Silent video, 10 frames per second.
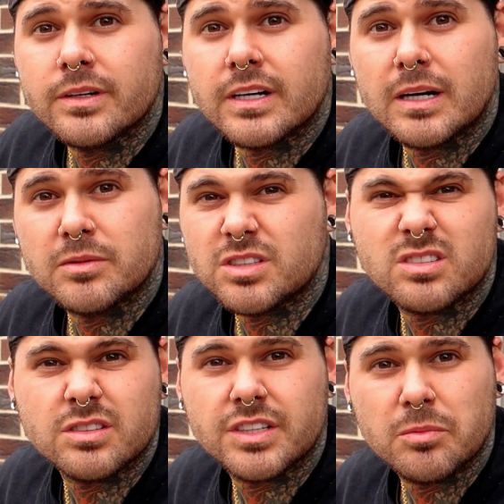It's just
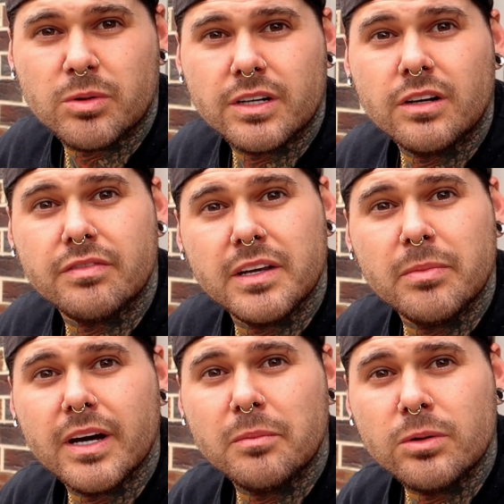a cheap one off
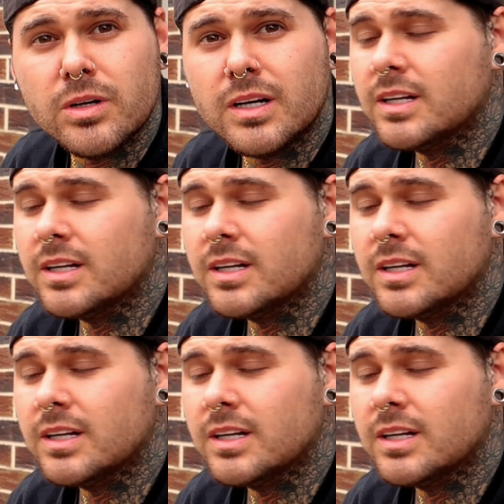eBay I bought.